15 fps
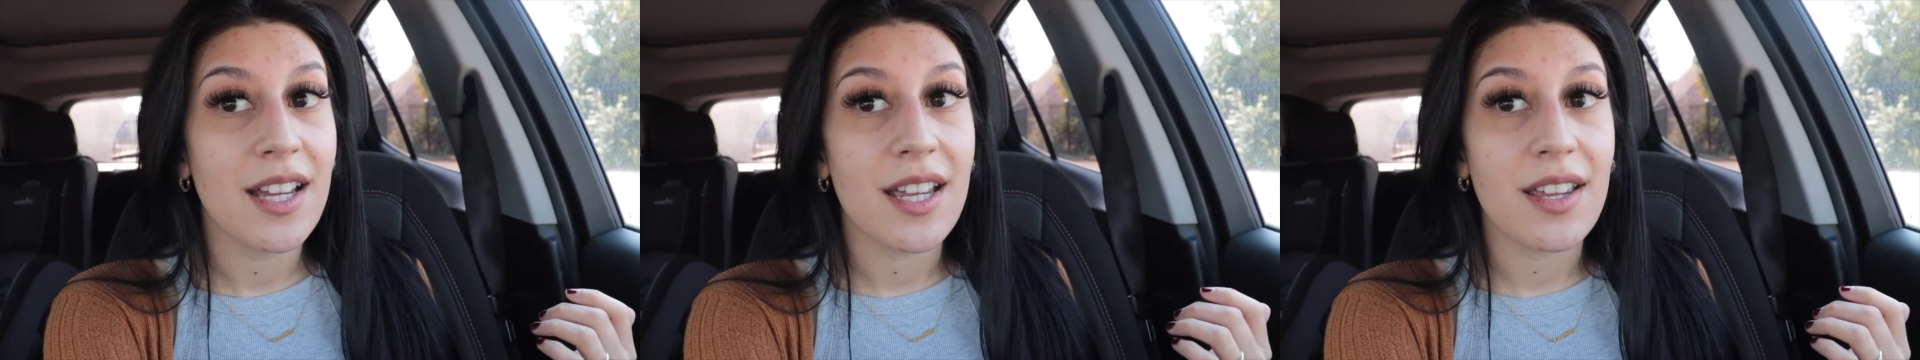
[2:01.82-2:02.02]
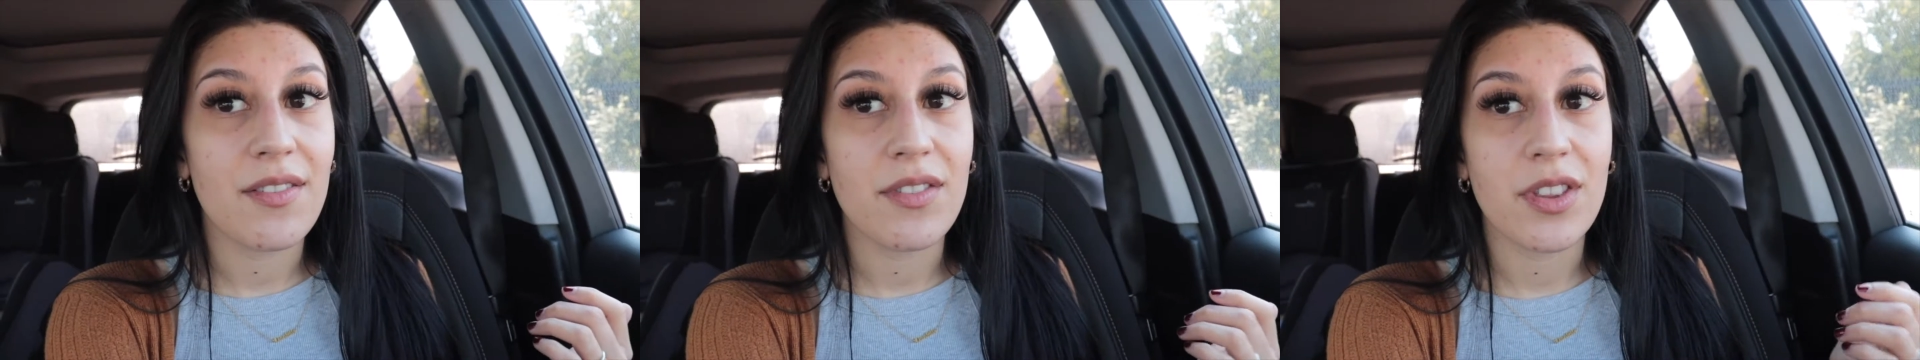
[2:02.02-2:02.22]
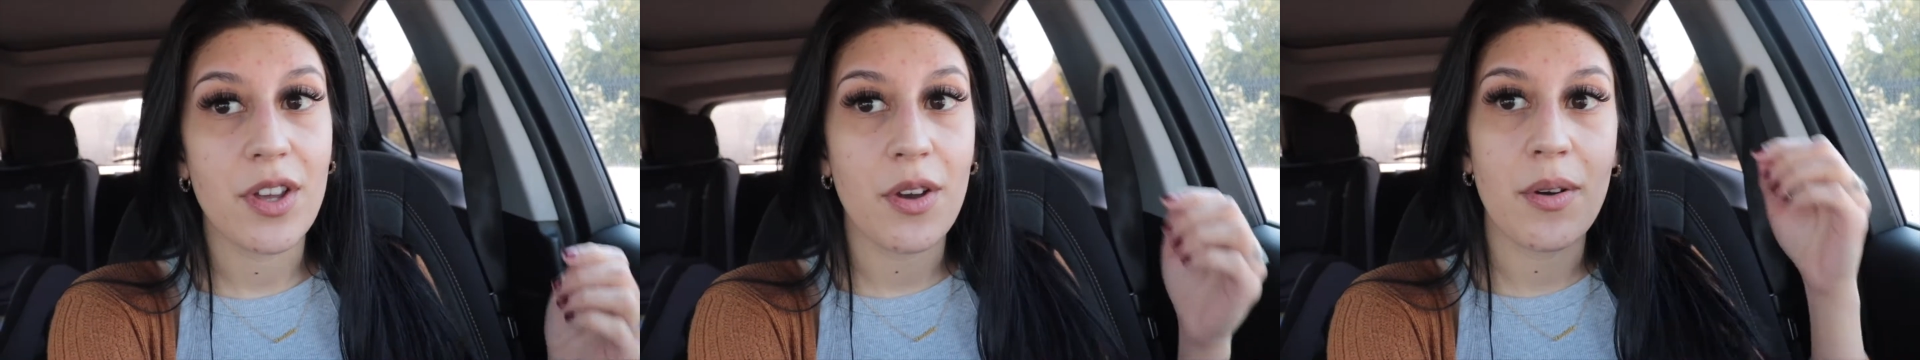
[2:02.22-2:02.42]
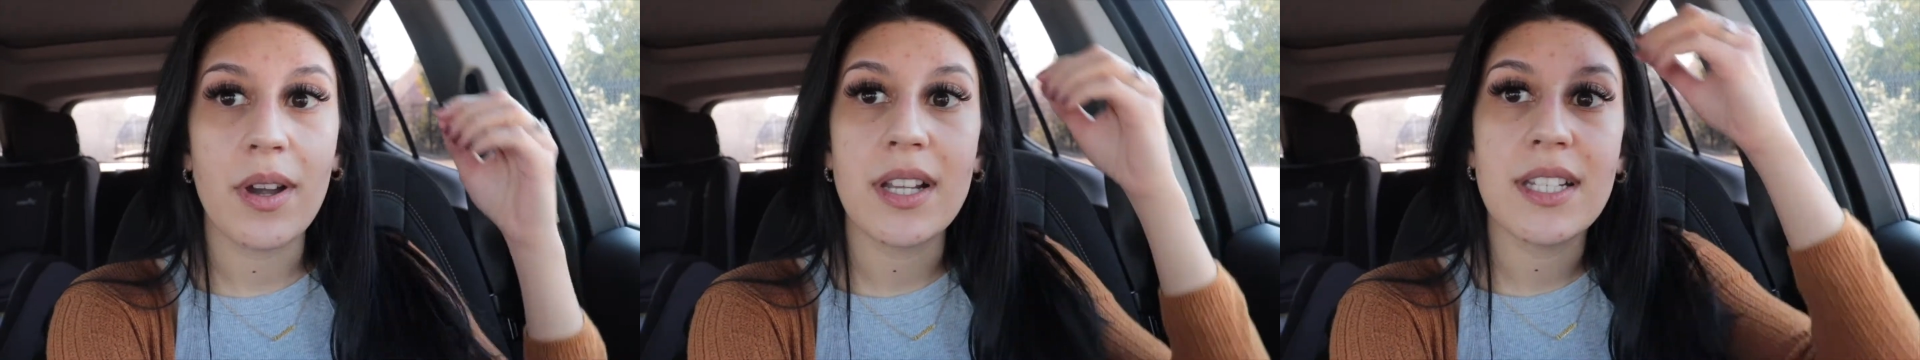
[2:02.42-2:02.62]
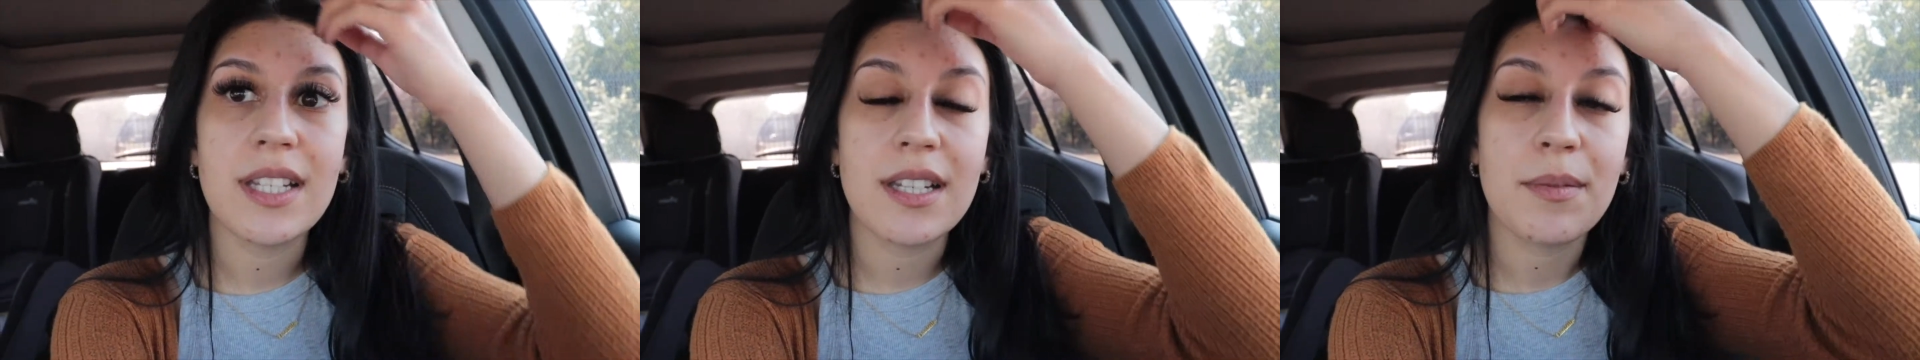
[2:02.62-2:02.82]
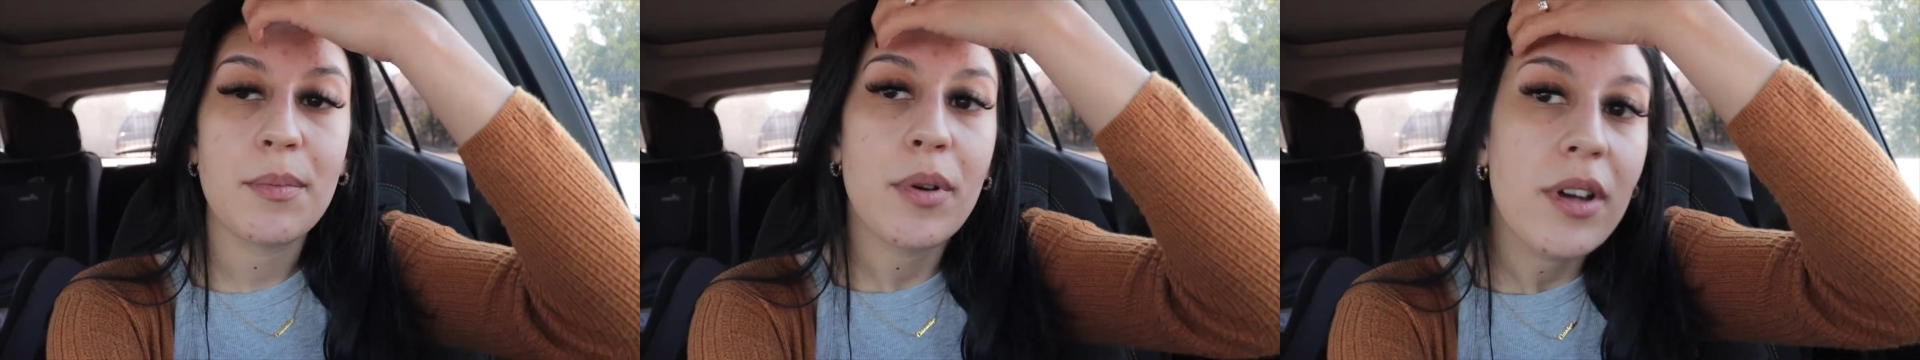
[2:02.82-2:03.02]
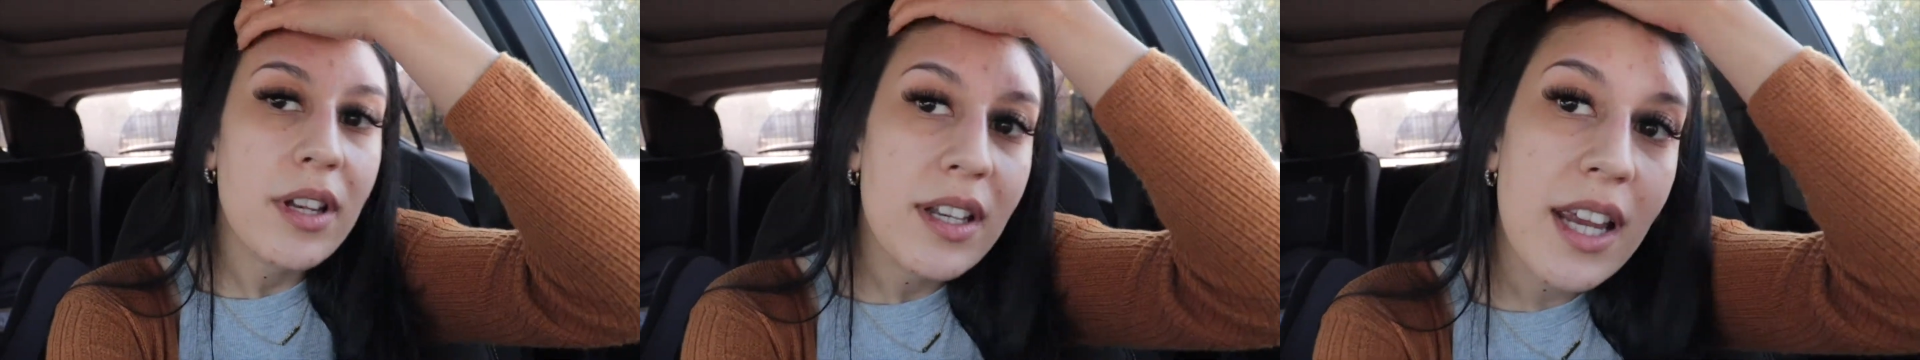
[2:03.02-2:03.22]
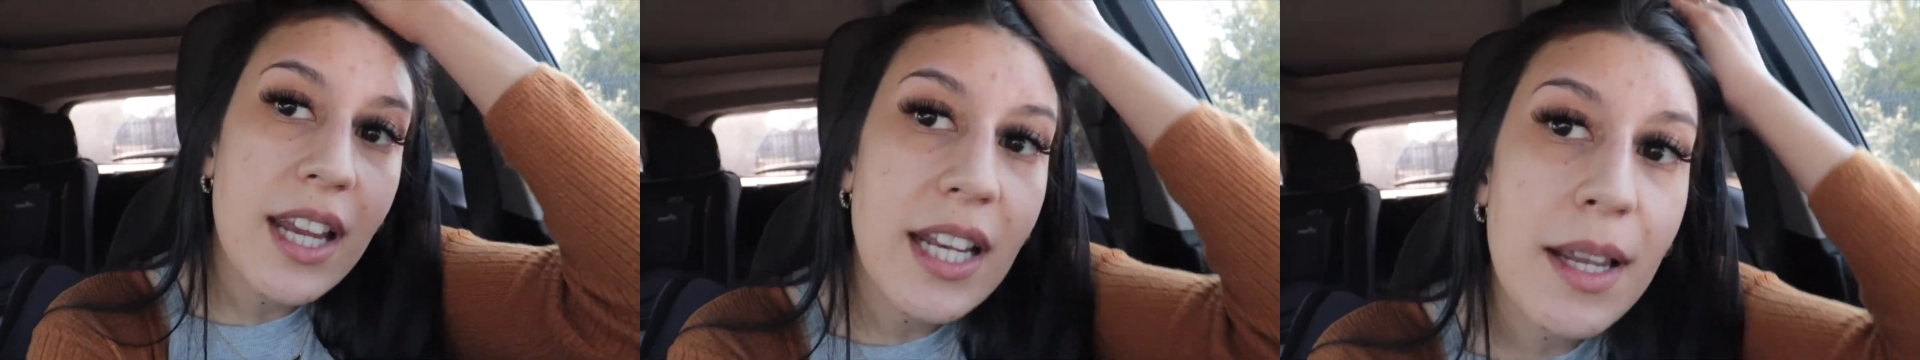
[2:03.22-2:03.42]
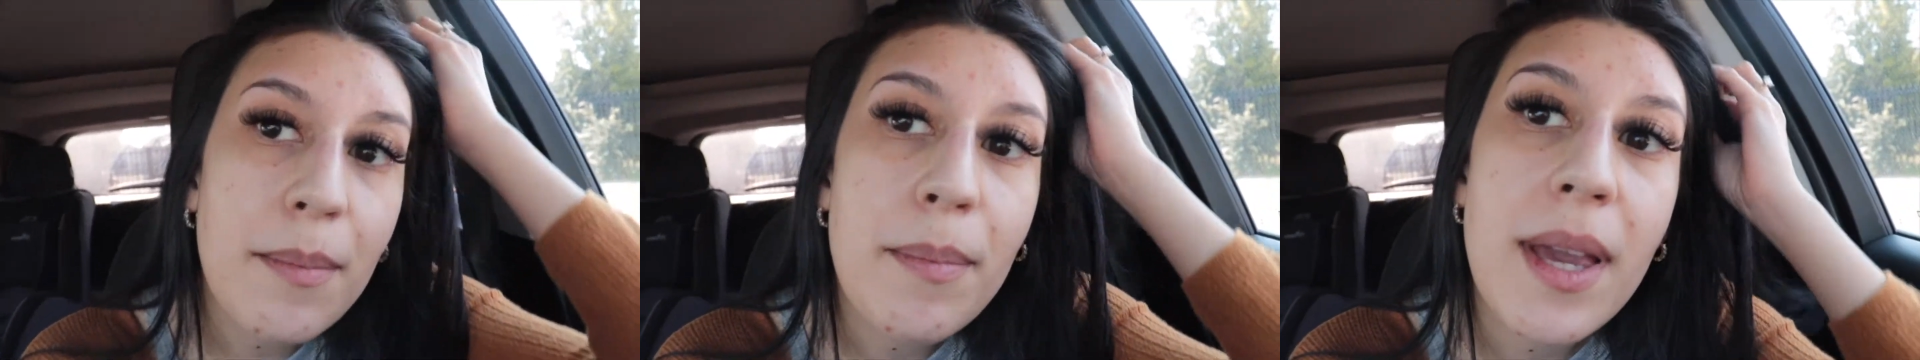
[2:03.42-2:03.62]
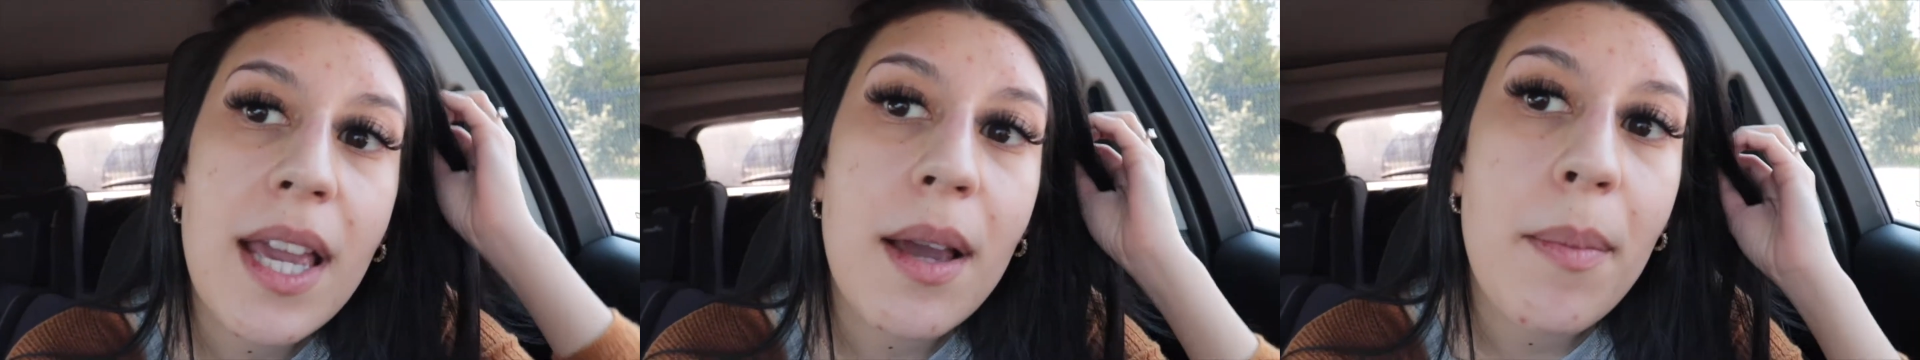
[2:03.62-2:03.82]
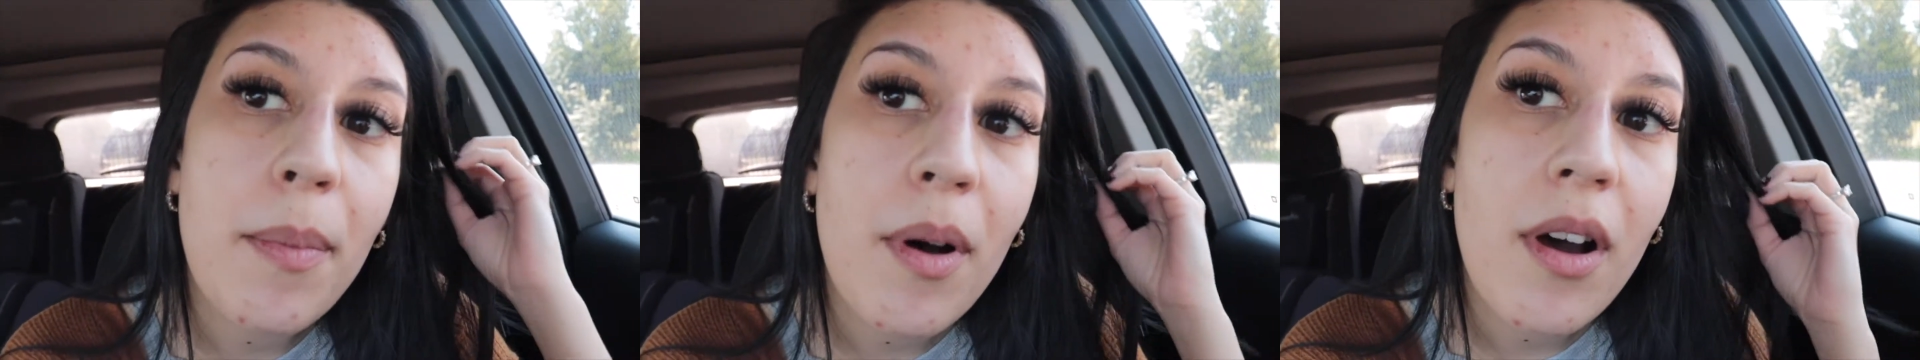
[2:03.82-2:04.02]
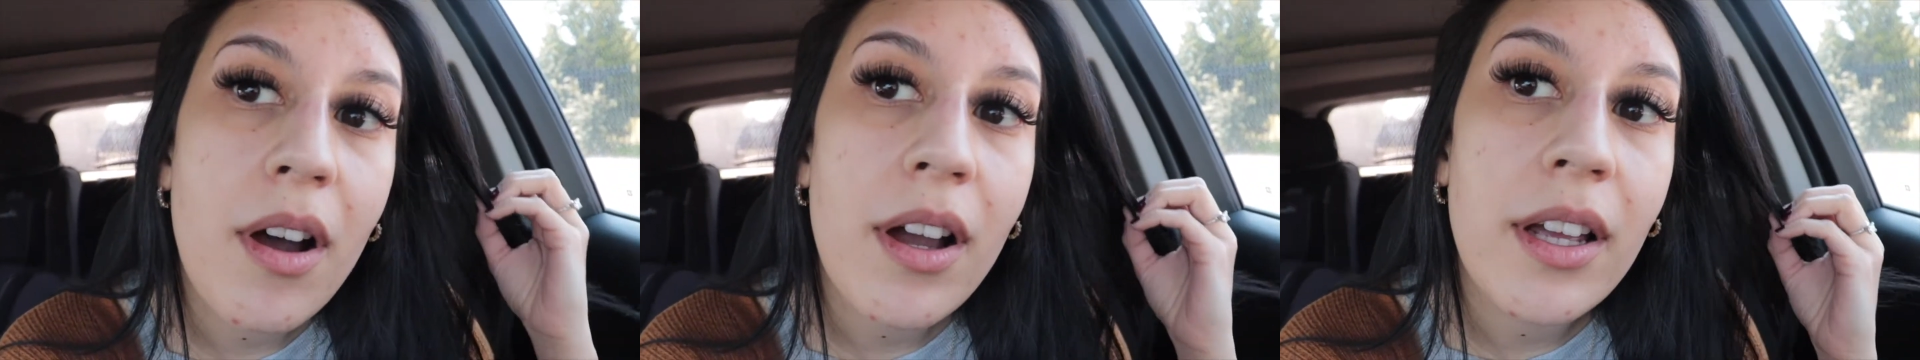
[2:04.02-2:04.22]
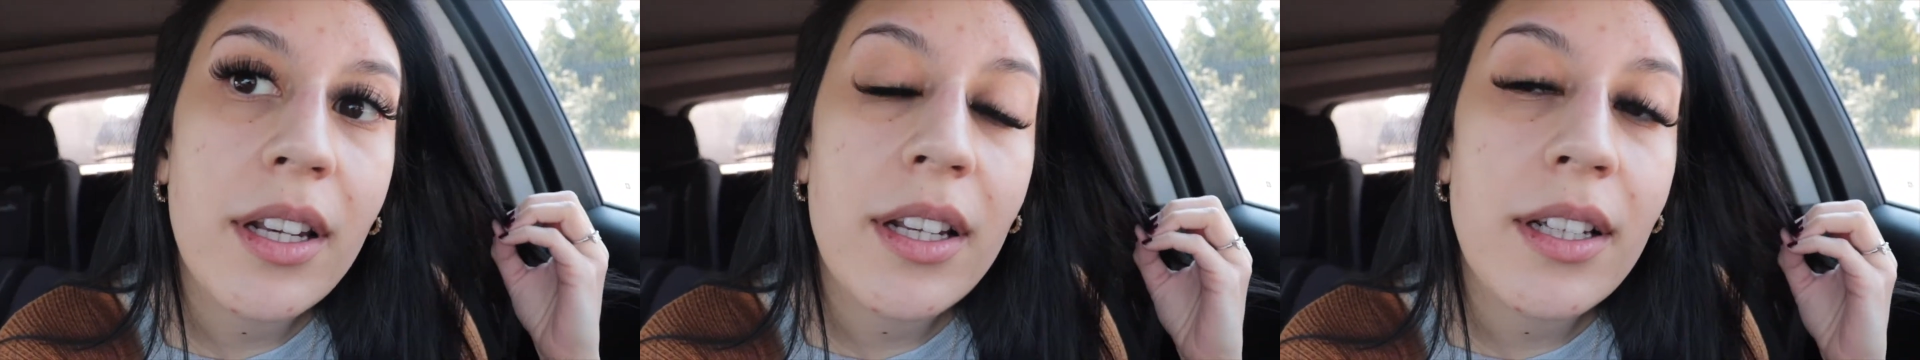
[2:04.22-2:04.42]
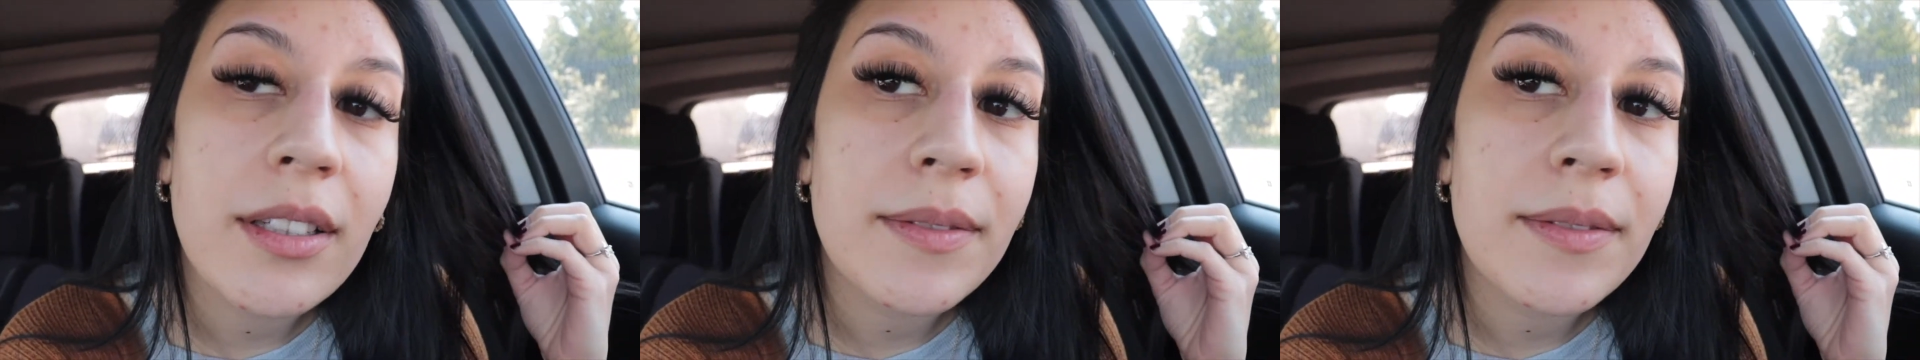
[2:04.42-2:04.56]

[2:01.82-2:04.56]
even though I didn't put any makeup on.